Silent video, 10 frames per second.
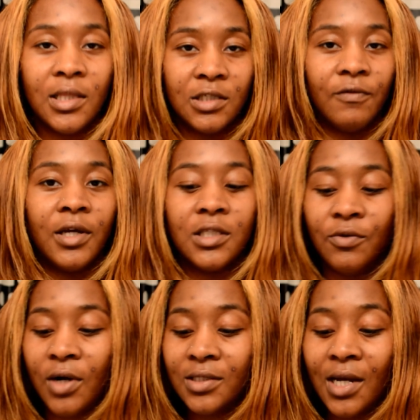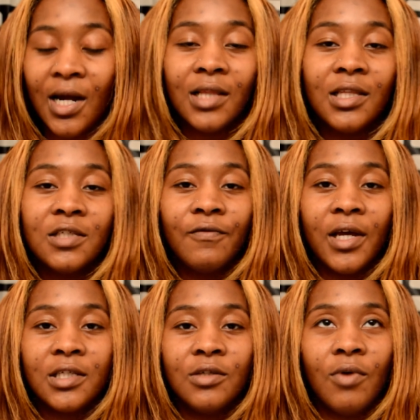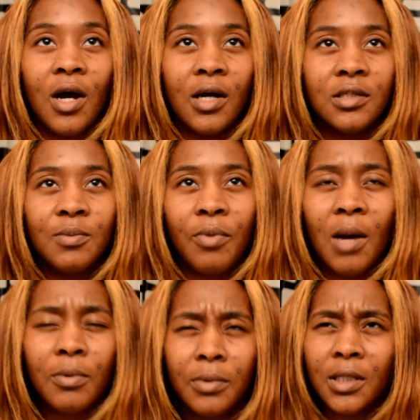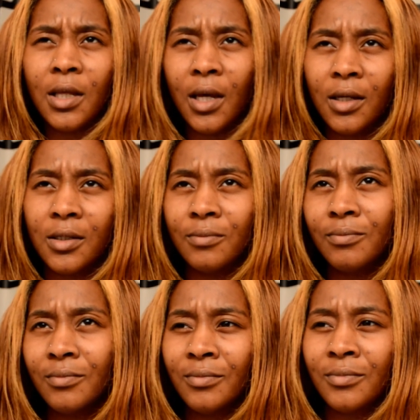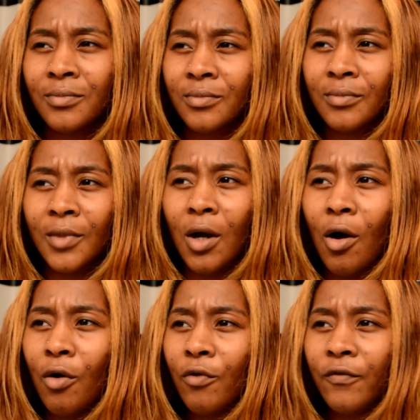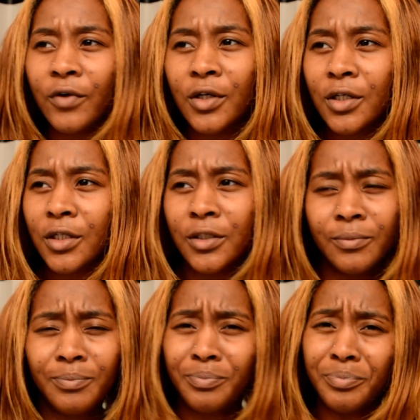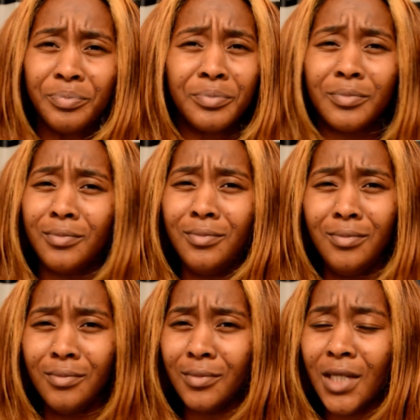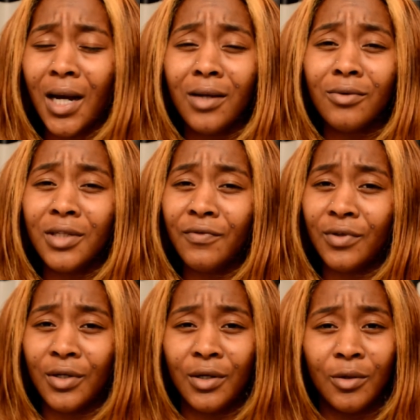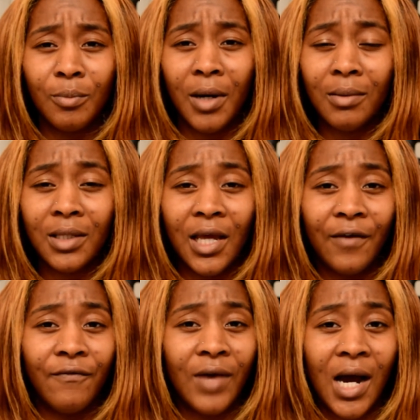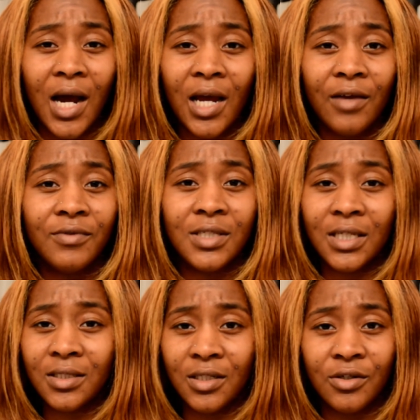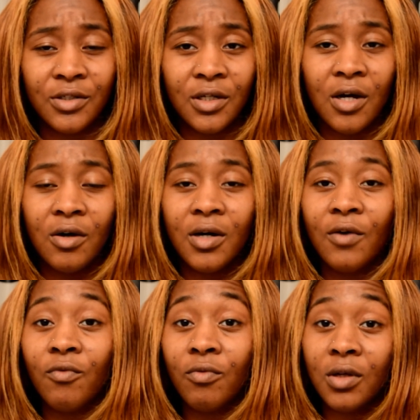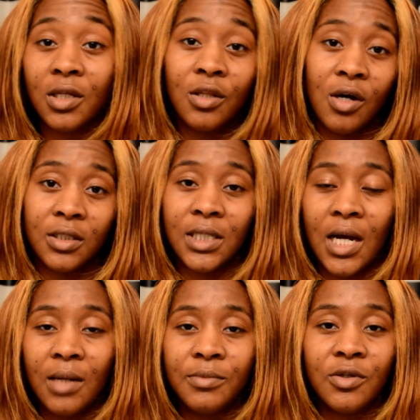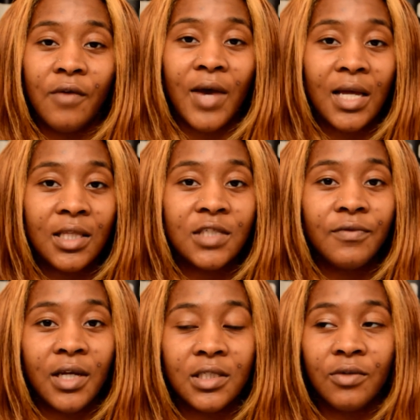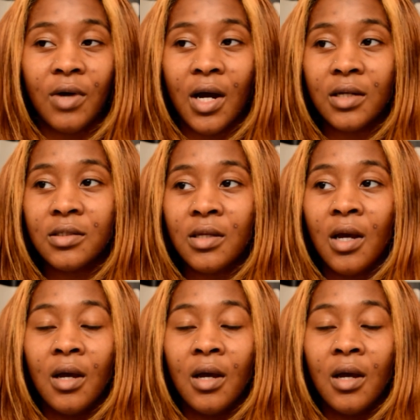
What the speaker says: these flexi rods? I got these flexi rods probably over, I don't even know, probably 5-6 years ago, a really long time. So I've had these flexi rods